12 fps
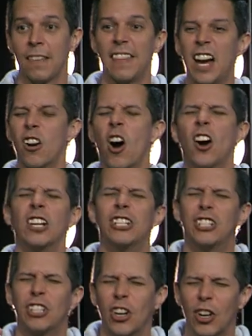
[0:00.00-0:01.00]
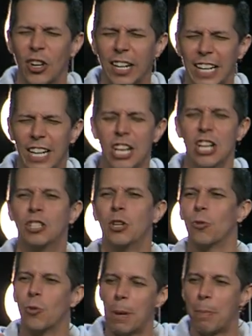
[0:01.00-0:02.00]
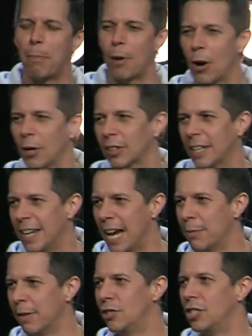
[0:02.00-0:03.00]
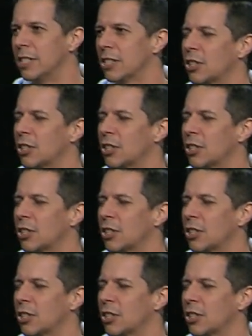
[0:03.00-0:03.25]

They are on a journey to rip apart the name of Jesus.